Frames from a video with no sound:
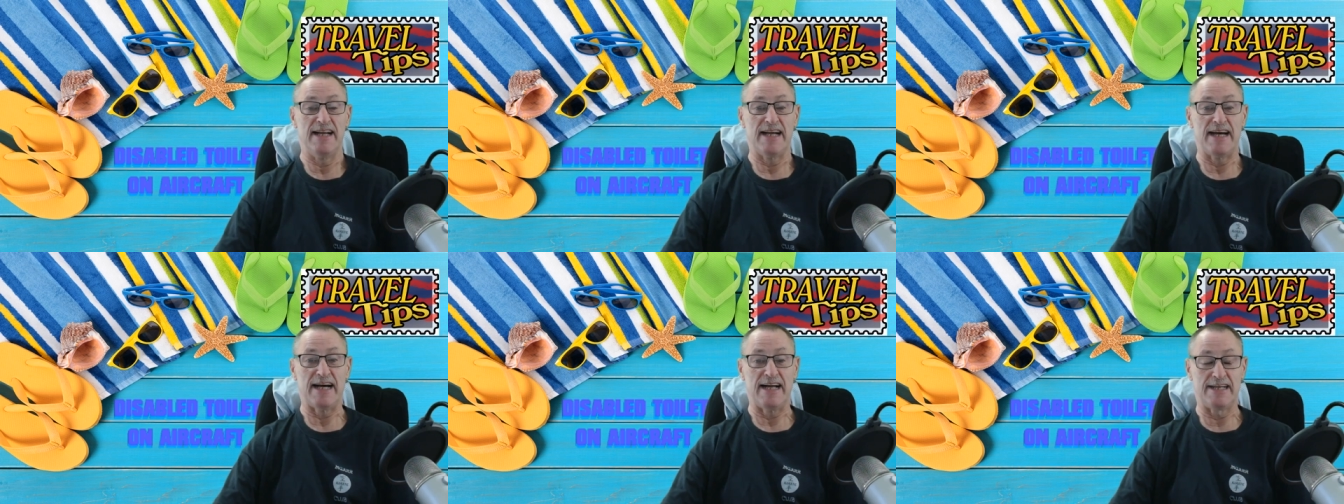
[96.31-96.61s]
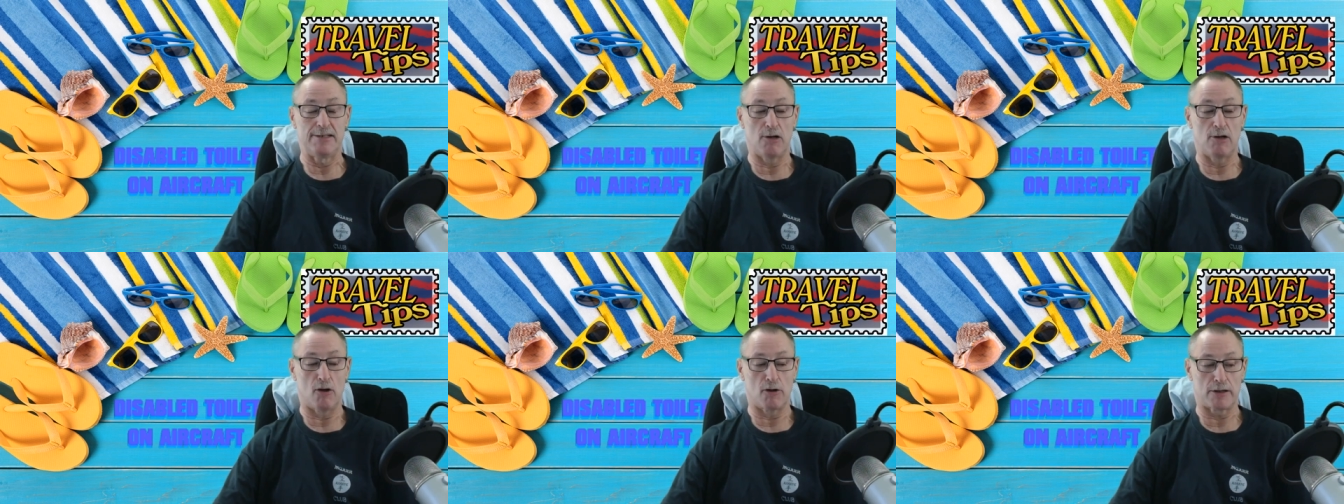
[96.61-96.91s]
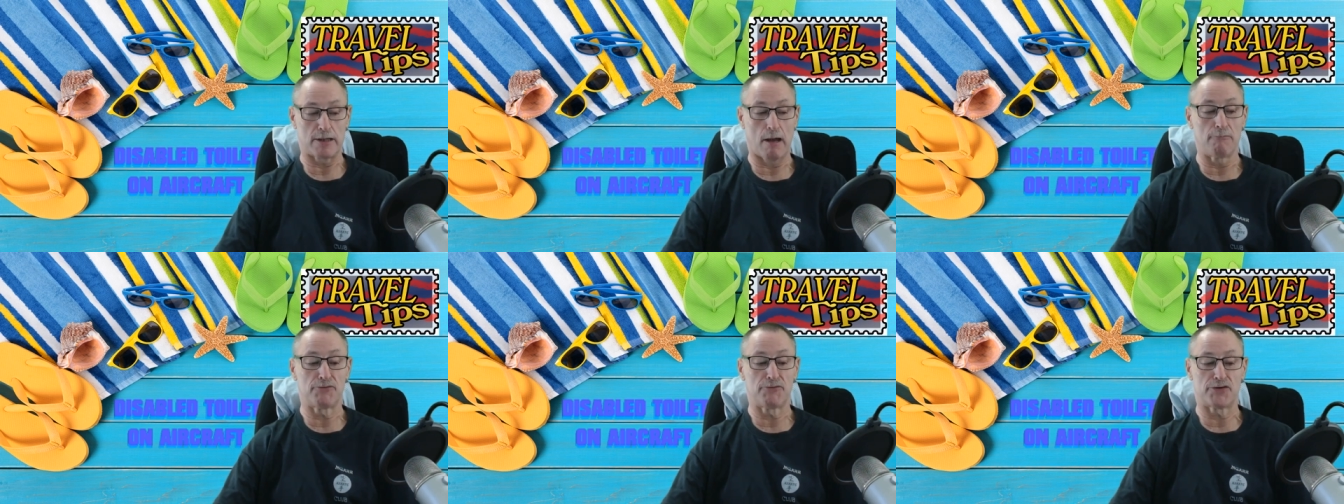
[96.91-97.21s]
and not
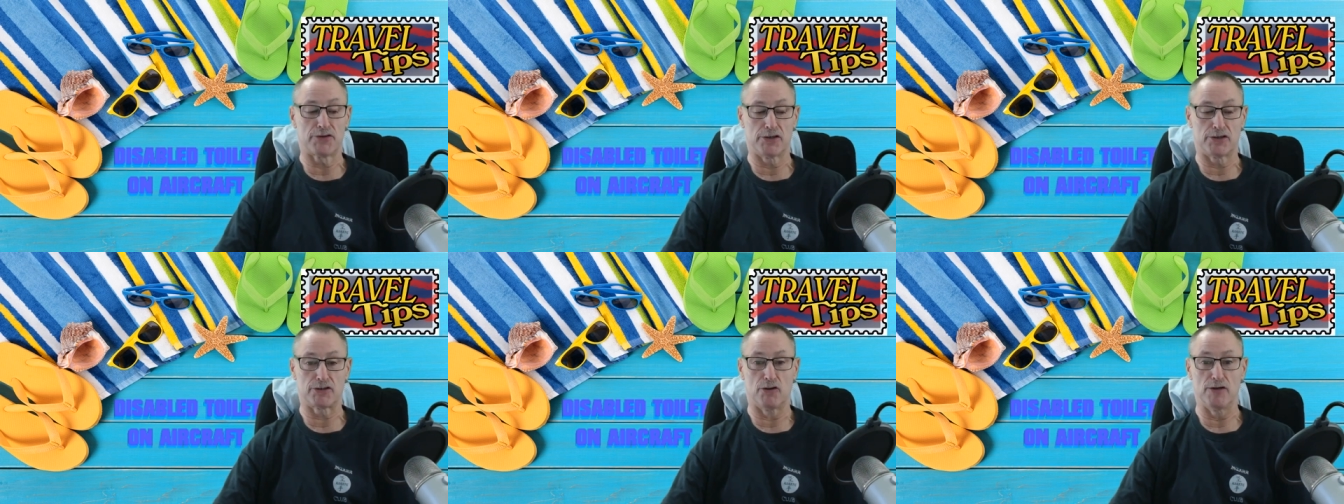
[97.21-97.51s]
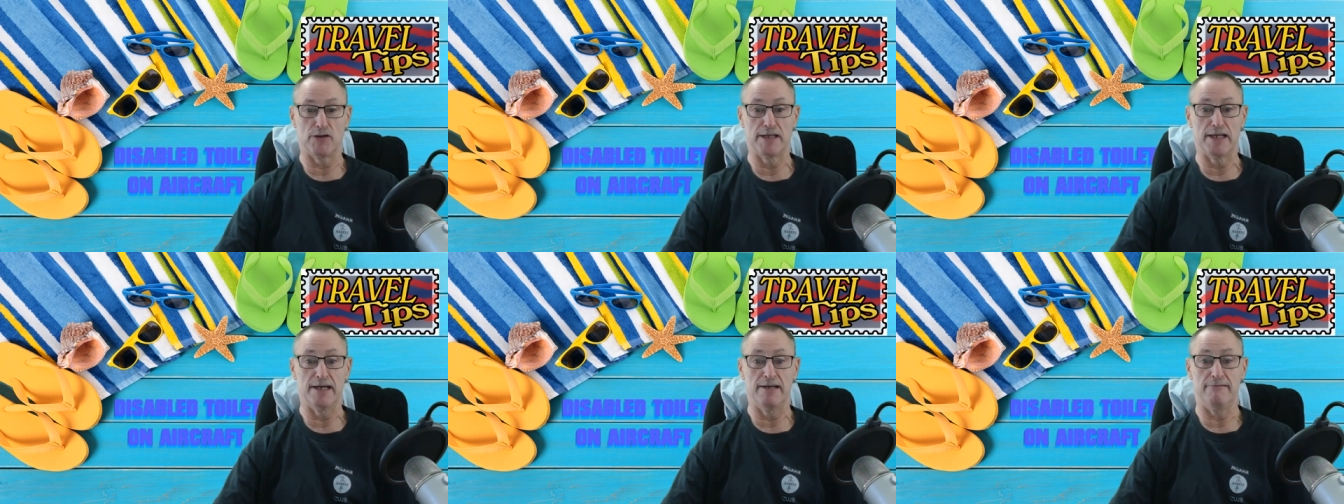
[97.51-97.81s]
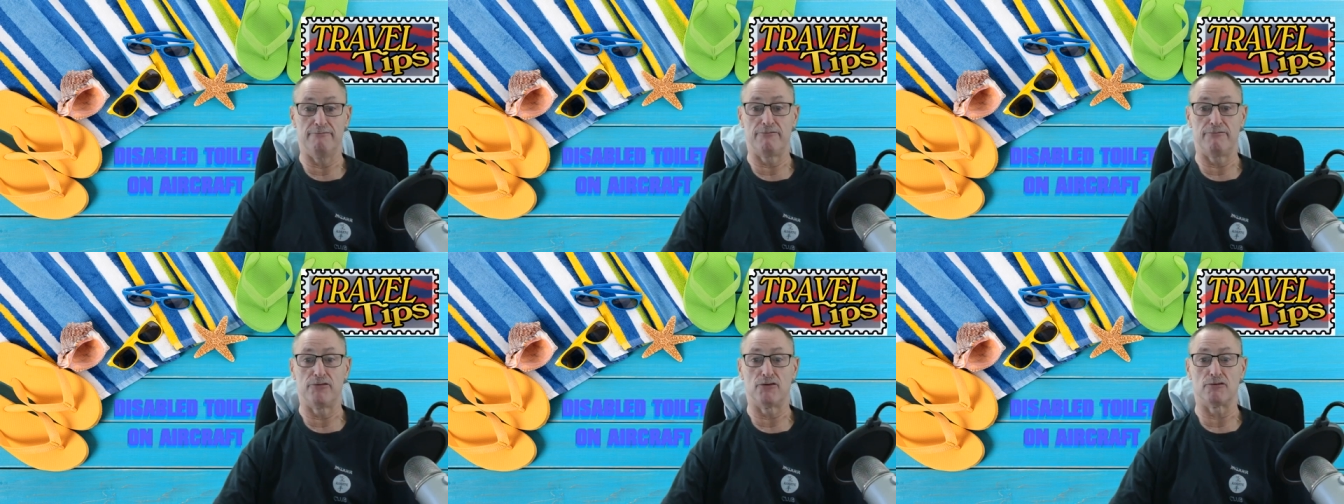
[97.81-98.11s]
go to the toilet
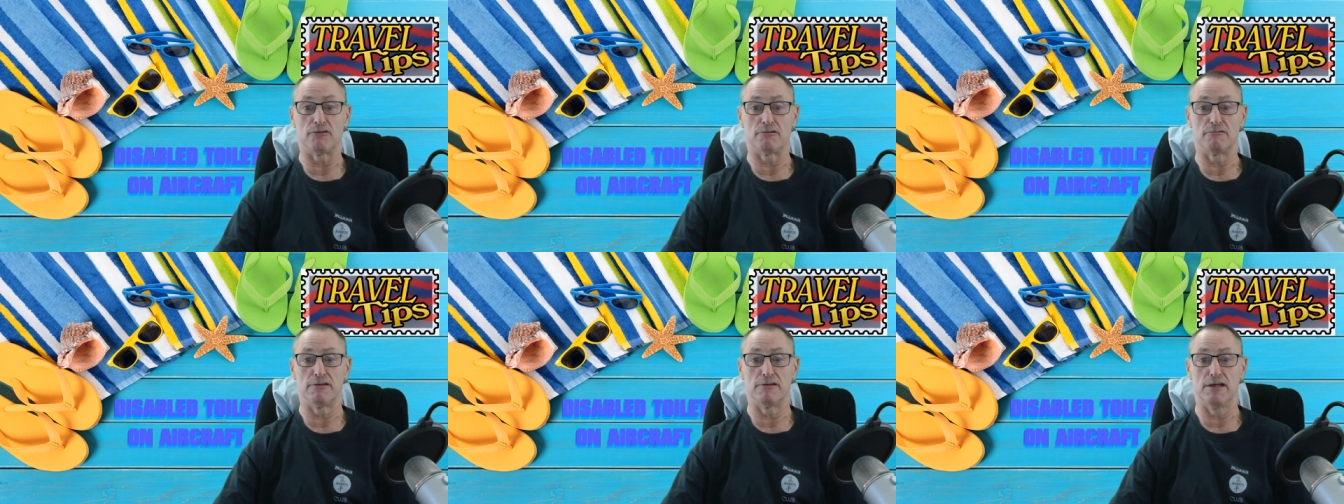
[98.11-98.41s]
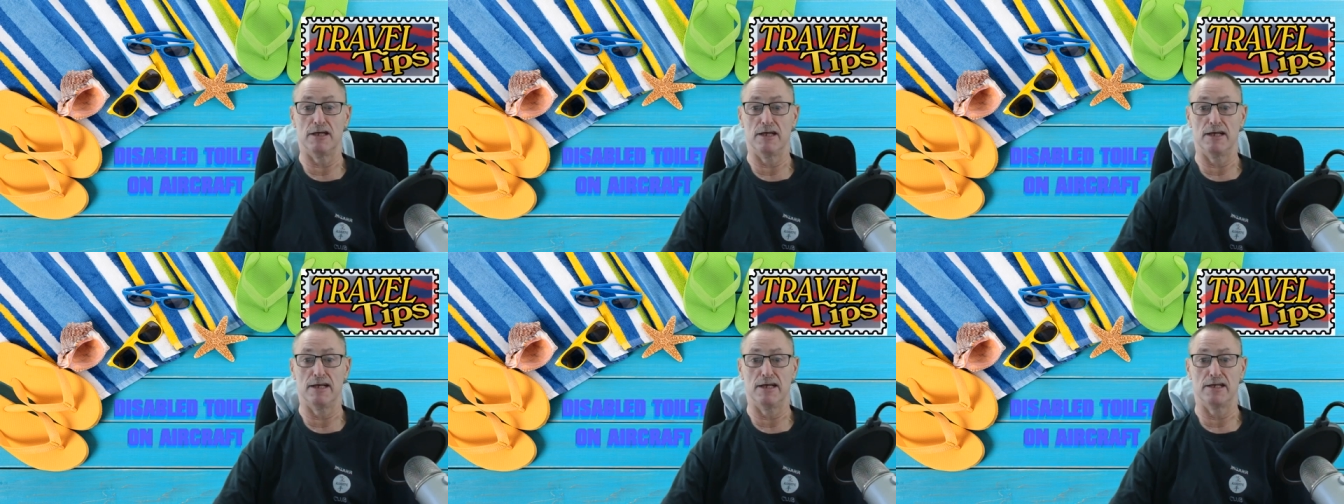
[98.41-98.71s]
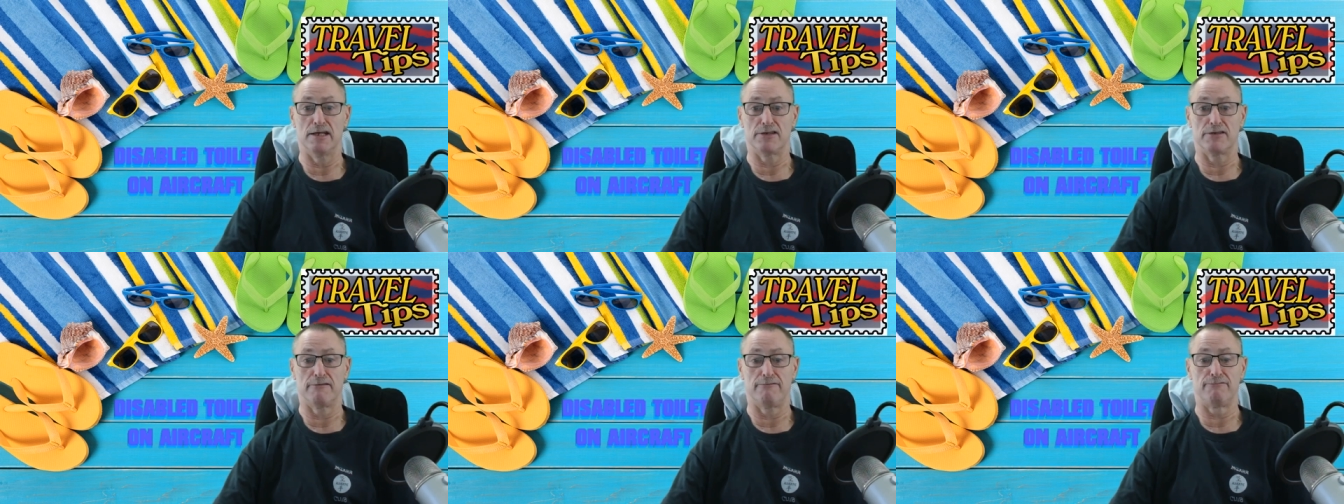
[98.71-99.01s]
for
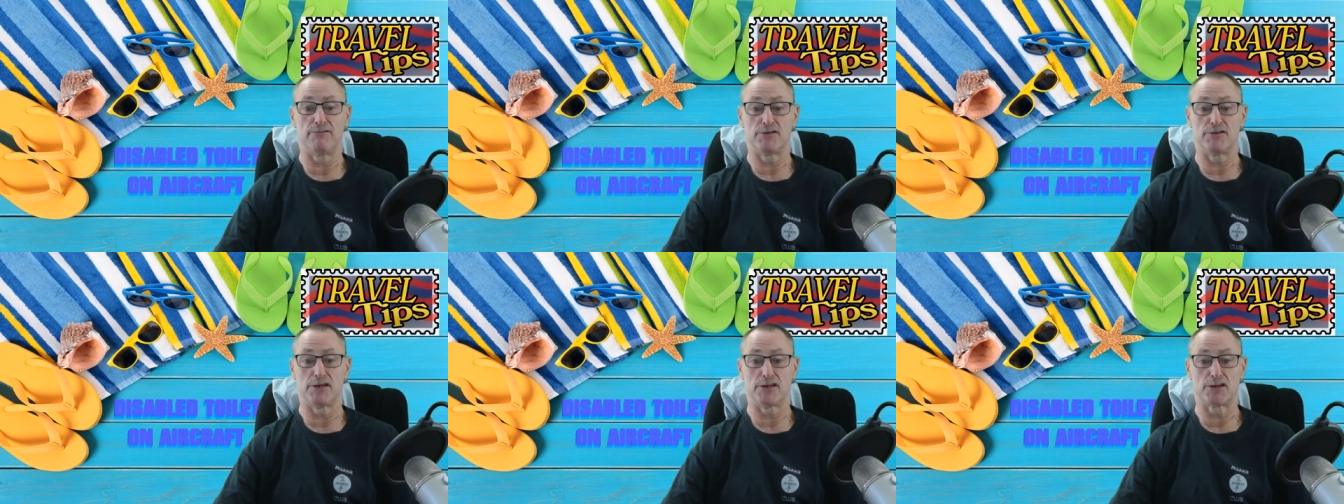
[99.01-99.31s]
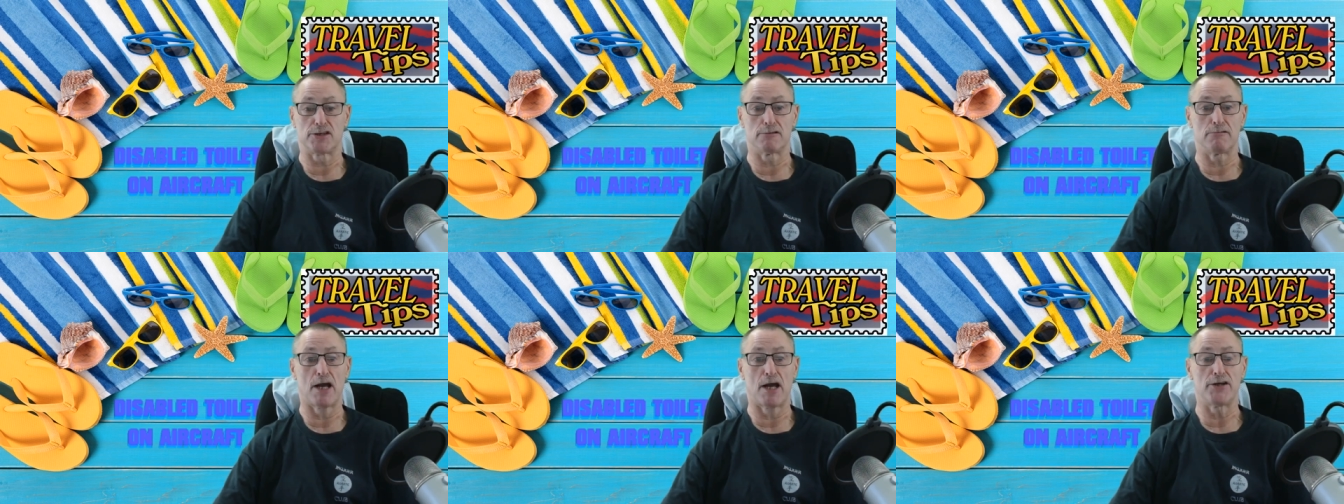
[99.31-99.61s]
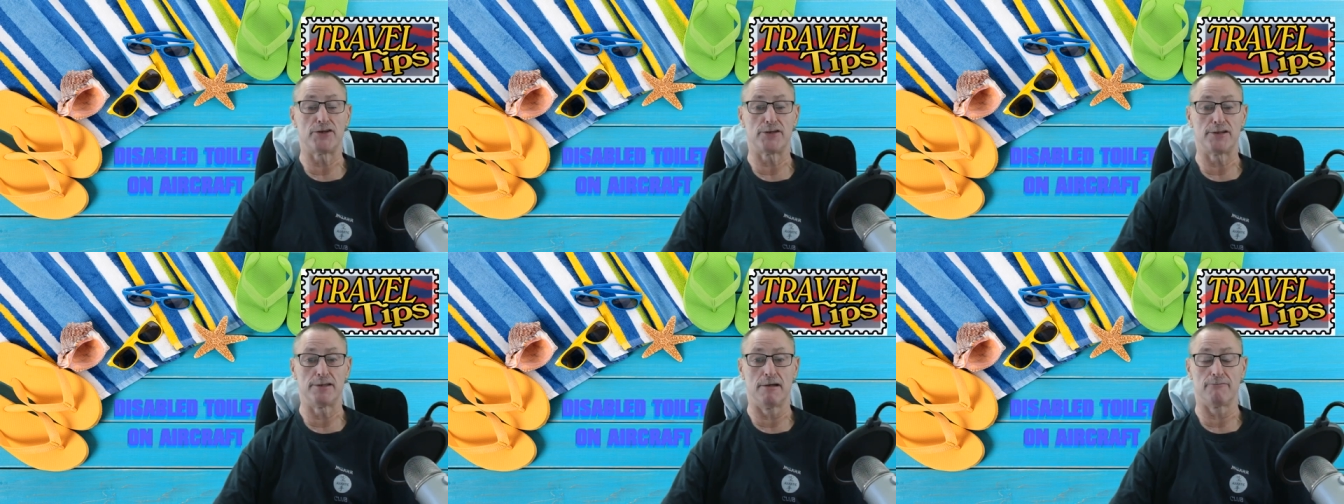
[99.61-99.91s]
the
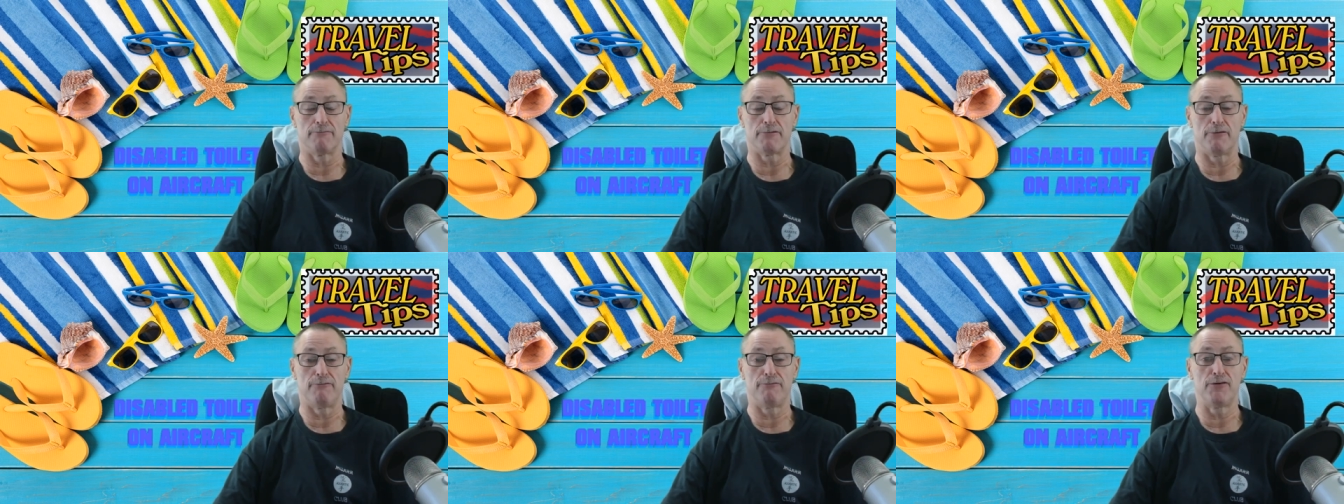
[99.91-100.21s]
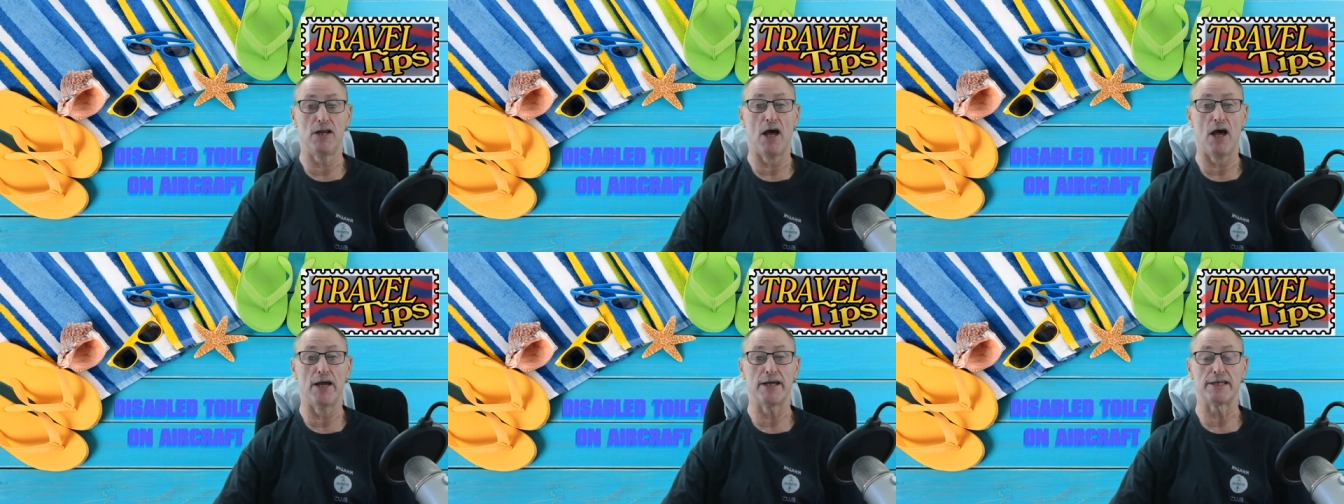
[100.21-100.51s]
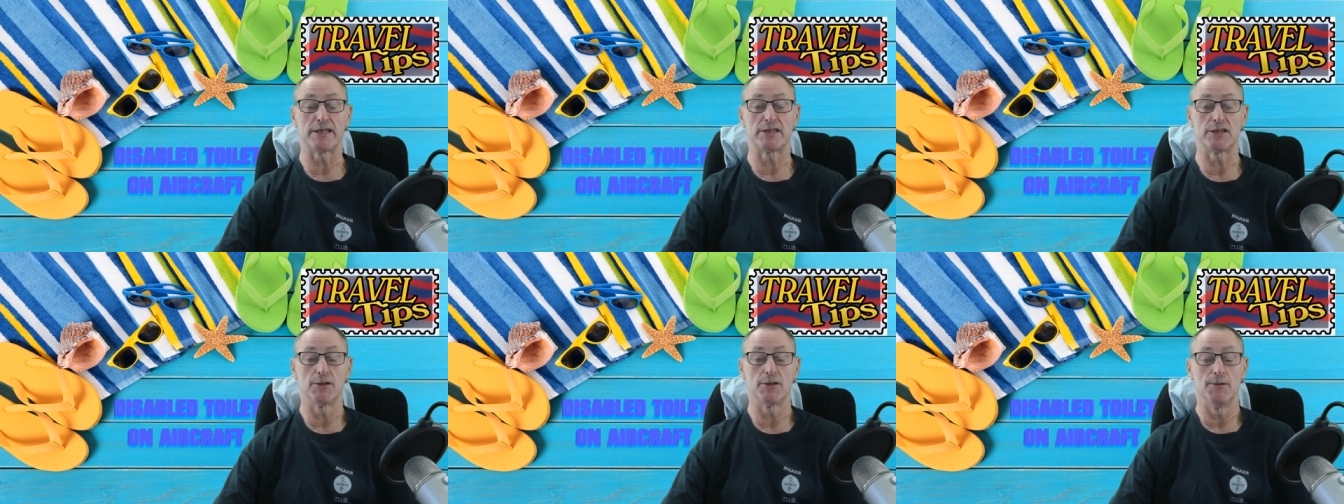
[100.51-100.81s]
duration of the
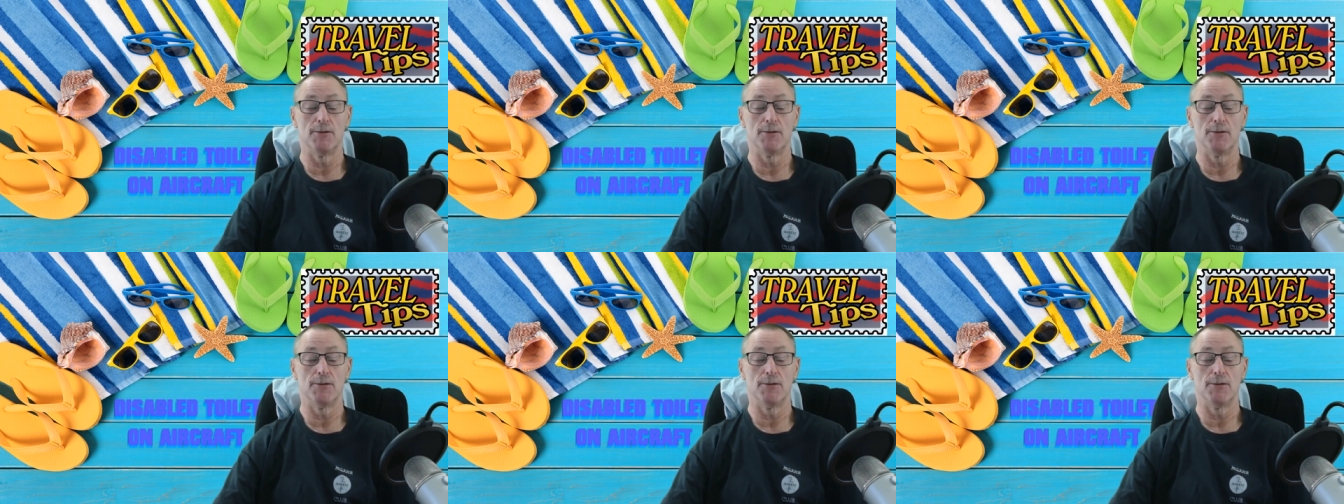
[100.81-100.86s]
flight.